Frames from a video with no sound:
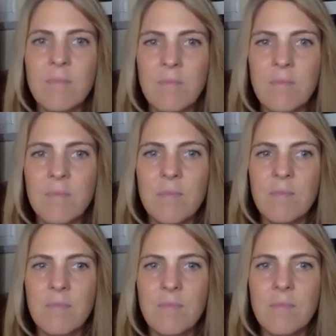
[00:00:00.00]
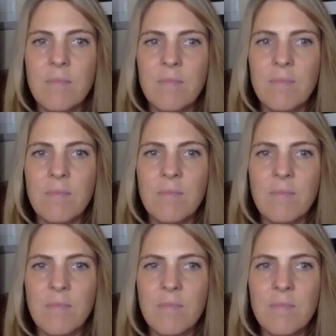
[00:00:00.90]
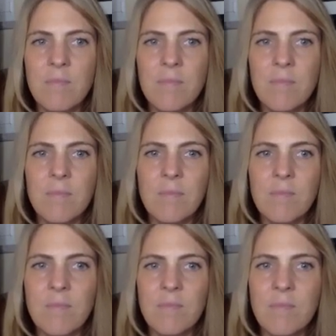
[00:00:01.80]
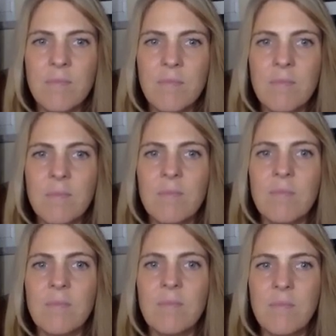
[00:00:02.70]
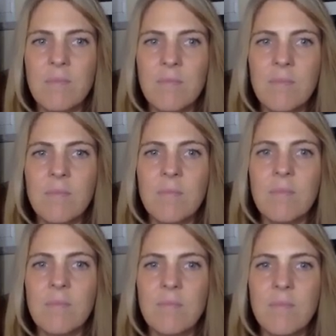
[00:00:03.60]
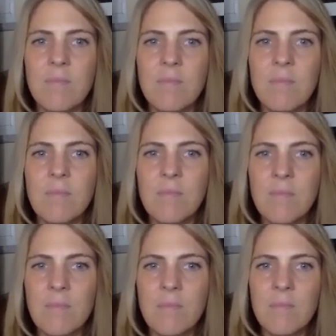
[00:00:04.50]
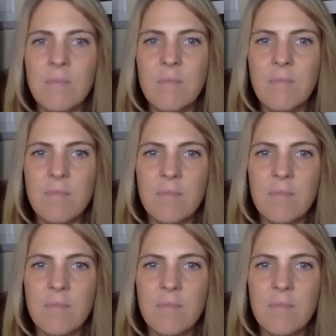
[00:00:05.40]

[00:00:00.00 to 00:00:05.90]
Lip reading: The person shown says nothing.